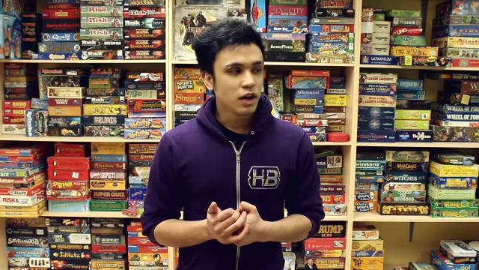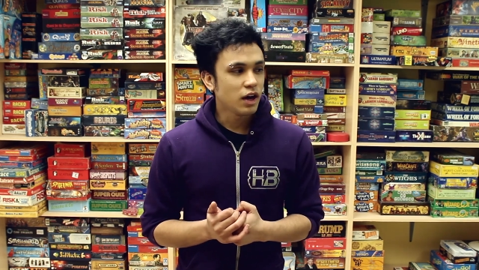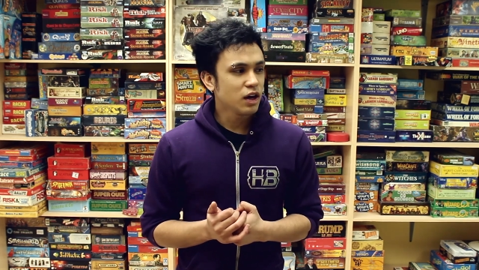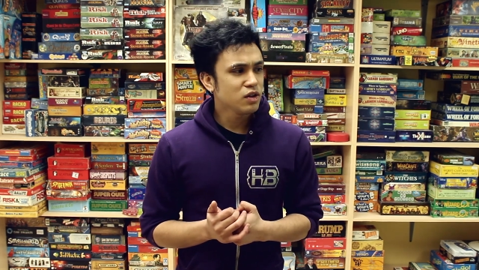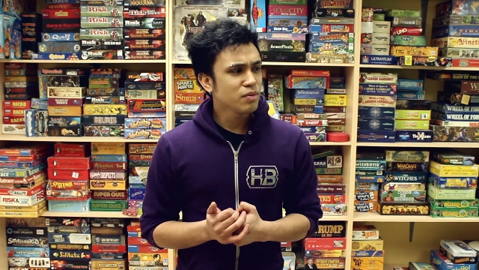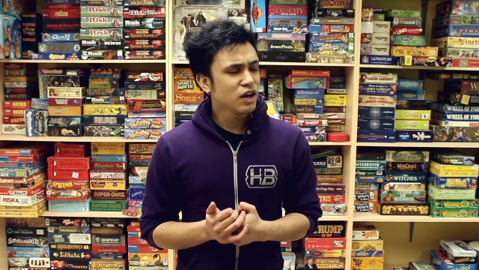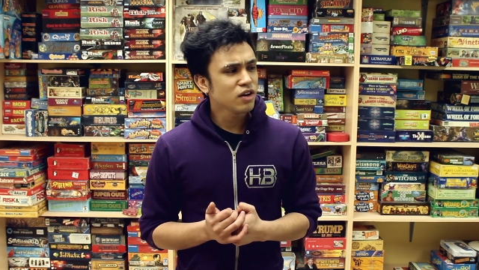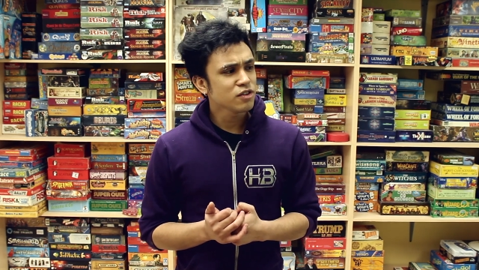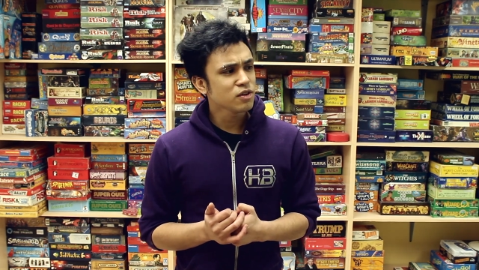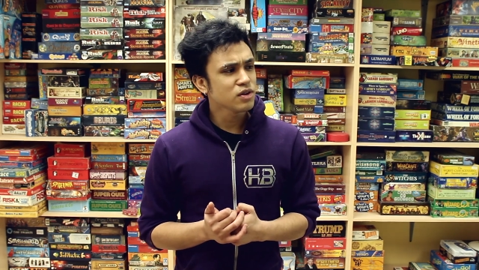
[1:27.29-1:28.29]
You might
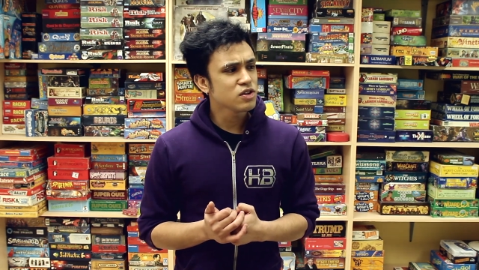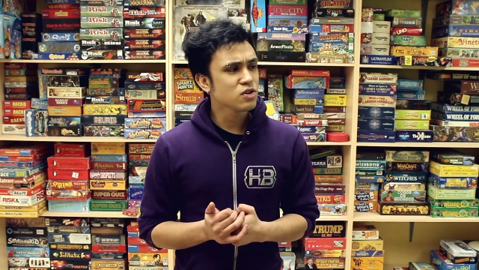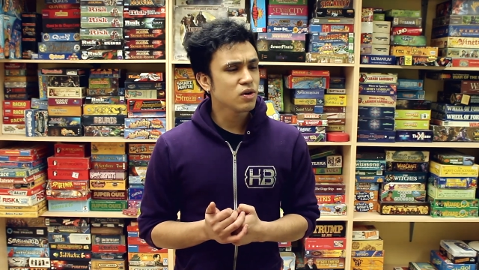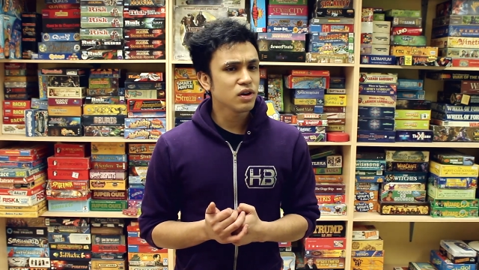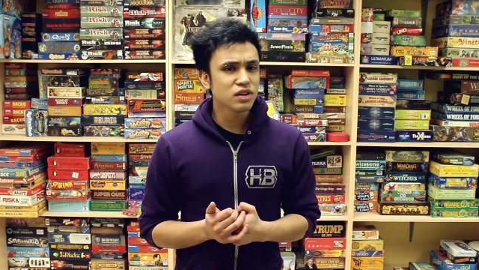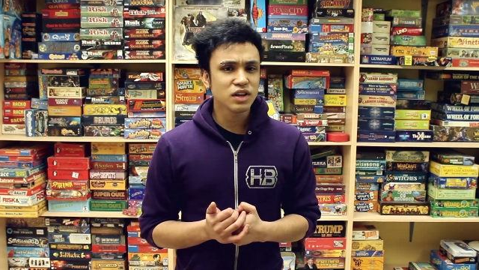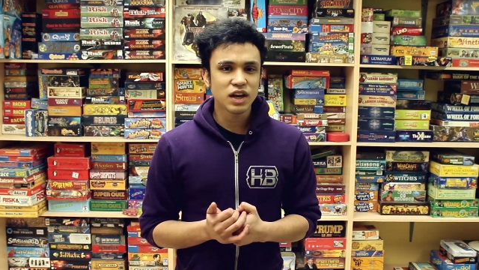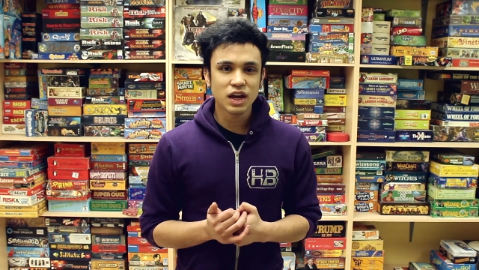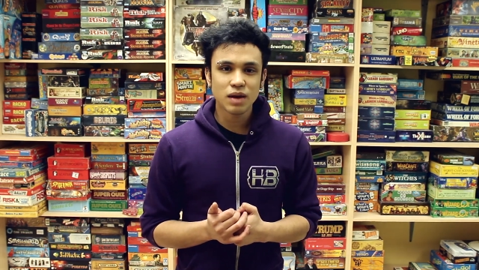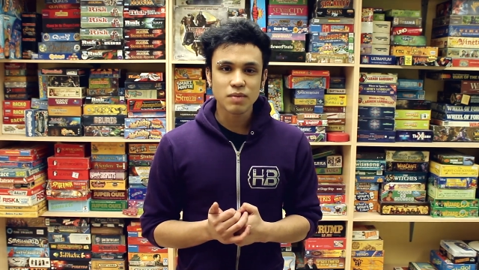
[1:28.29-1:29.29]
also enjoy the
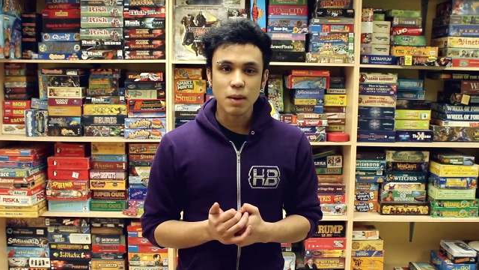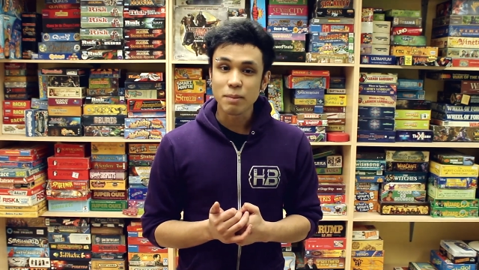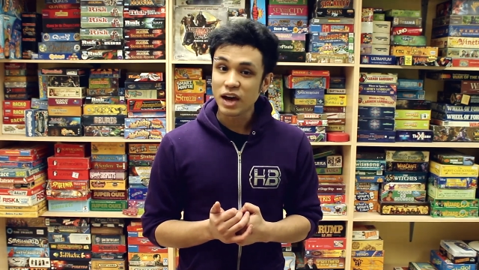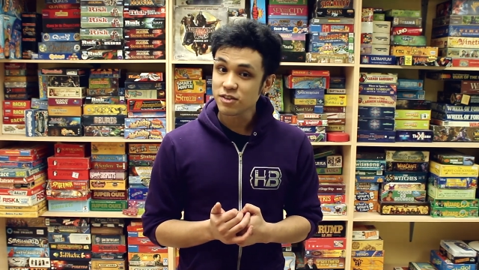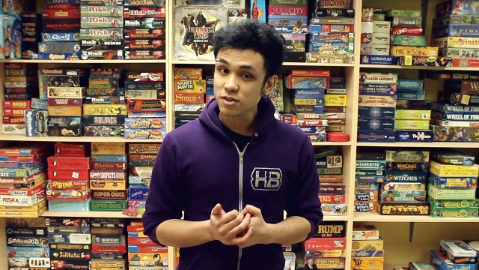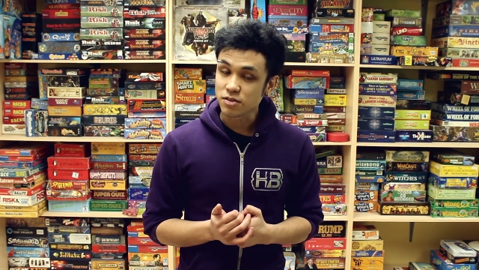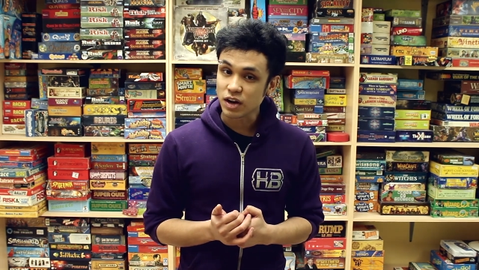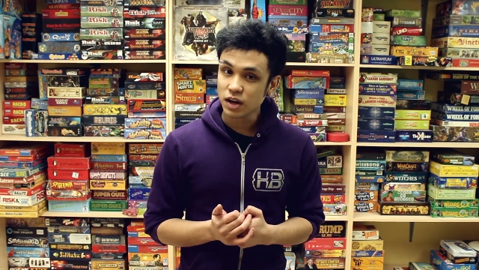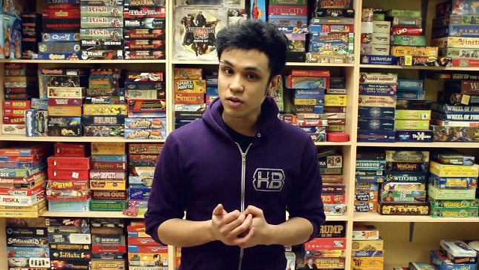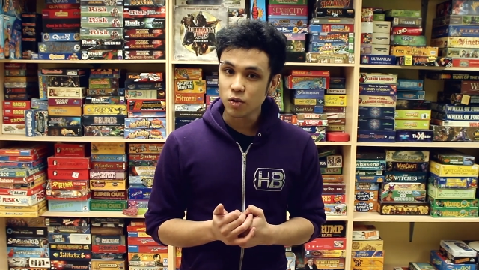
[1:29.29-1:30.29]
game
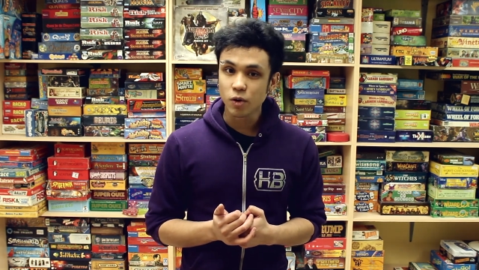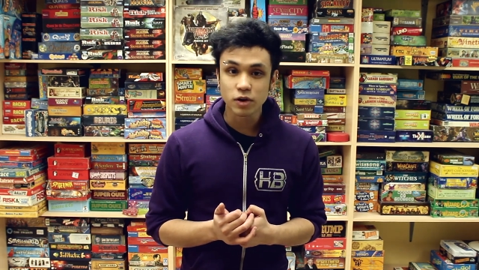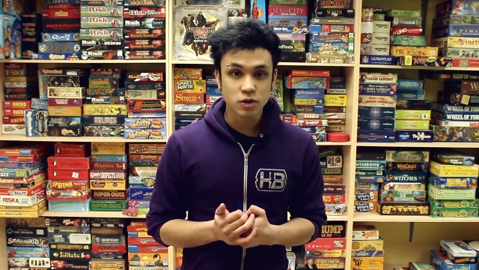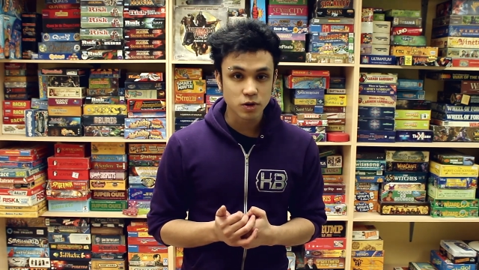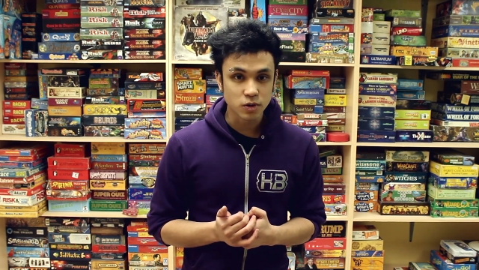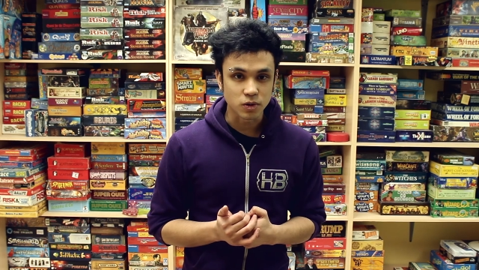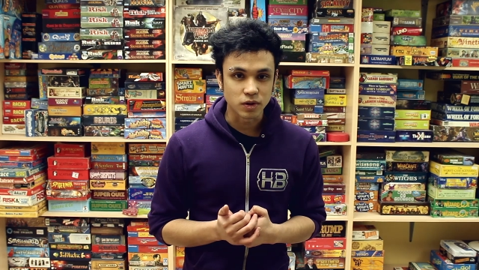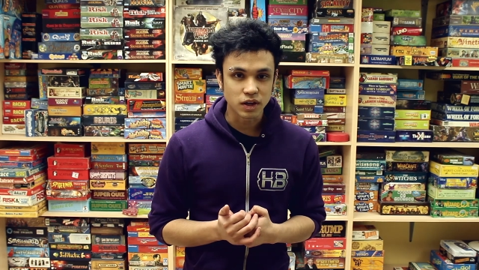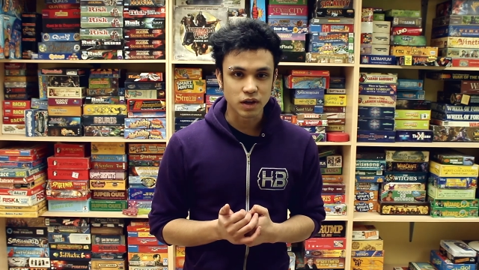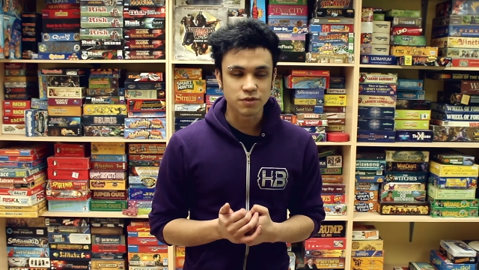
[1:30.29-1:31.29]
Masquerade or
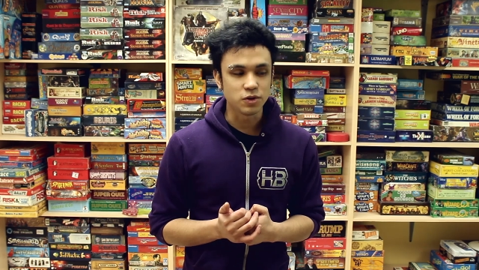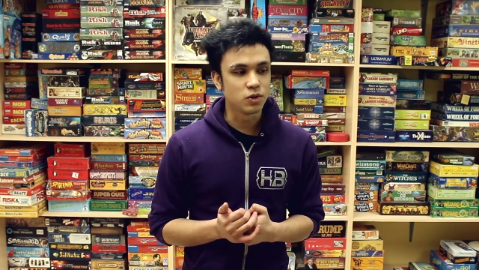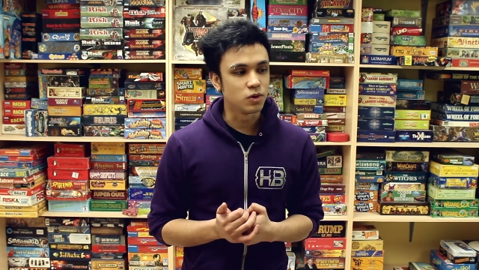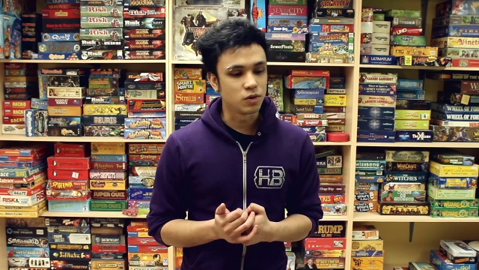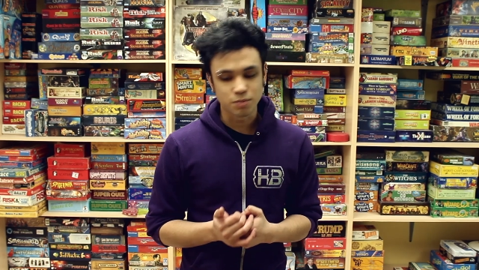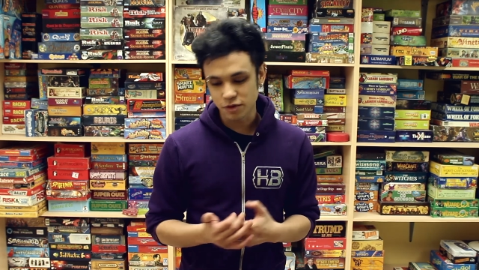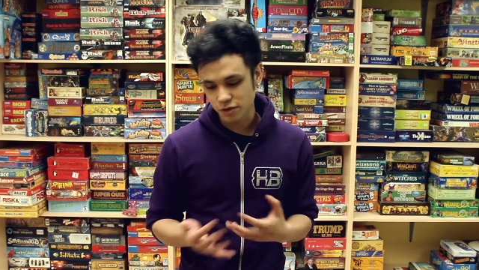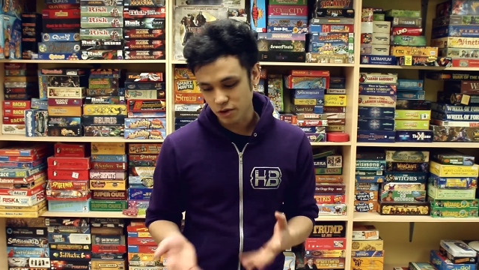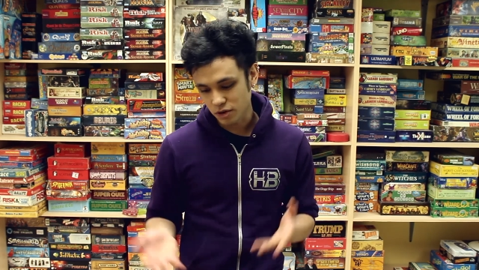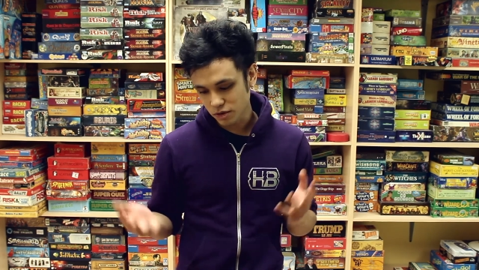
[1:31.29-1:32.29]
Coup if you
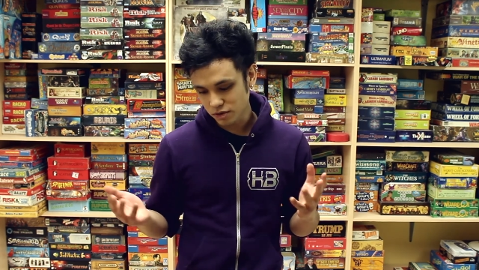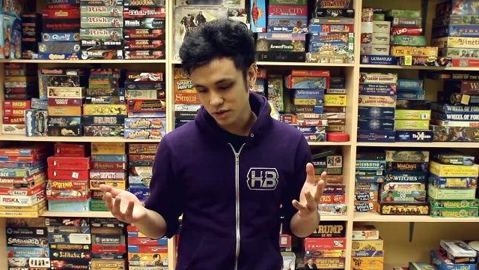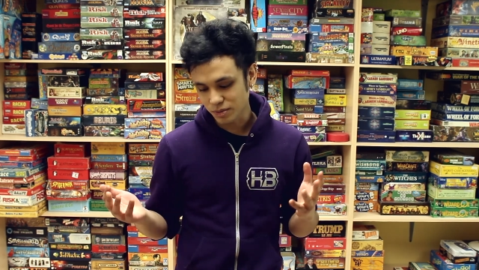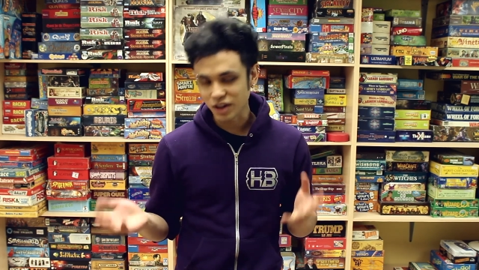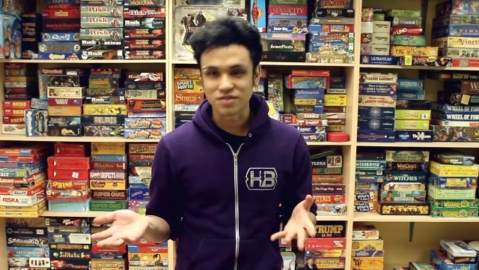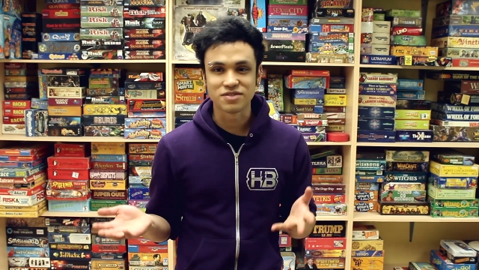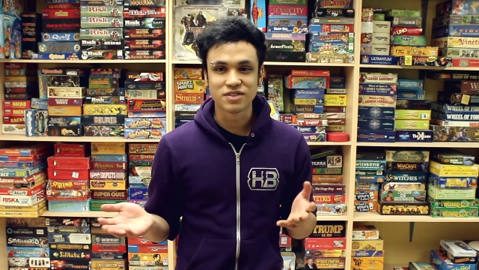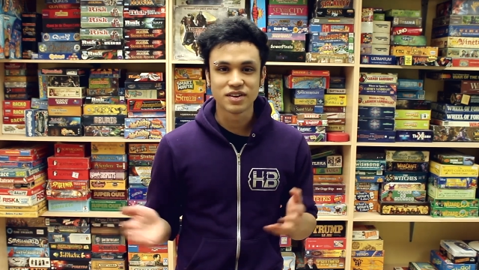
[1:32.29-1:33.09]
prefer to bluff.